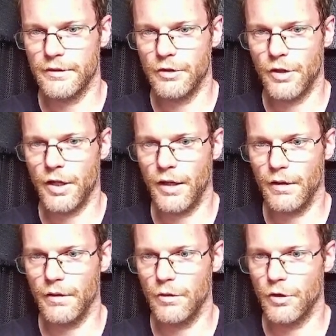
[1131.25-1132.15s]
you
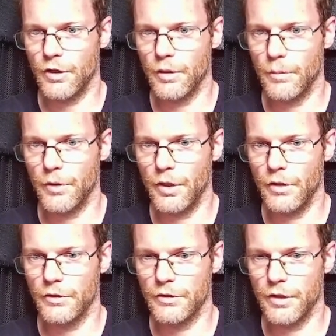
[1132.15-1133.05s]
can look it up here.
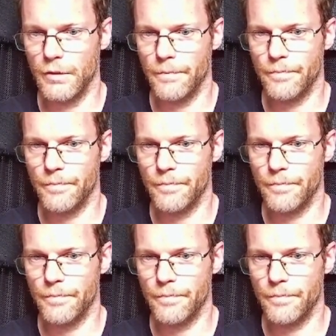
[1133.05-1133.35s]
So